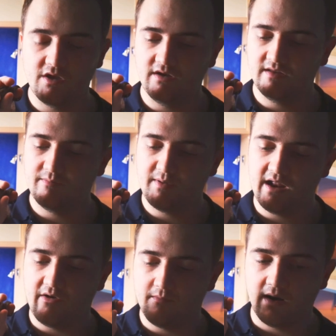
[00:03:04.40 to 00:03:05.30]
you need to
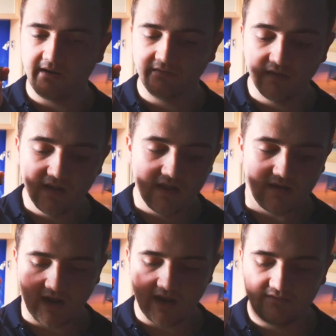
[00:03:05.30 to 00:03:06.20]
bear in mind.
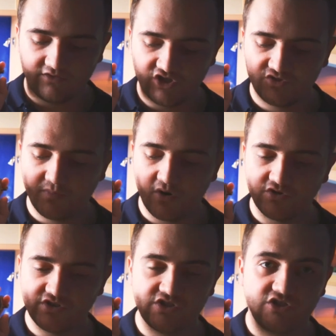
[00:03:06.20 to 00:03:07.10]
And just
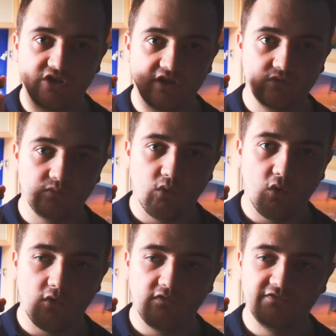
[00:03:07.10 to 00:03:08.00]
because it's a
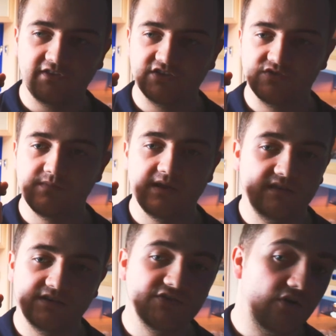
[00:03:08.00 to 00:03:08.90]
dwarf doesn't mean
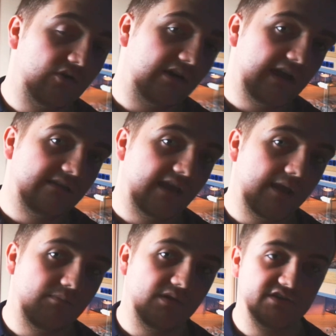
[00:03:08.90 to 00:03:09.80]
that it's not going to get
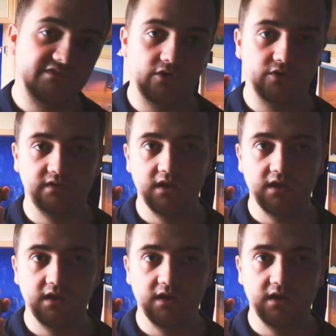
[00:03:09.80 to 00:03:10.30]
10 plus foot.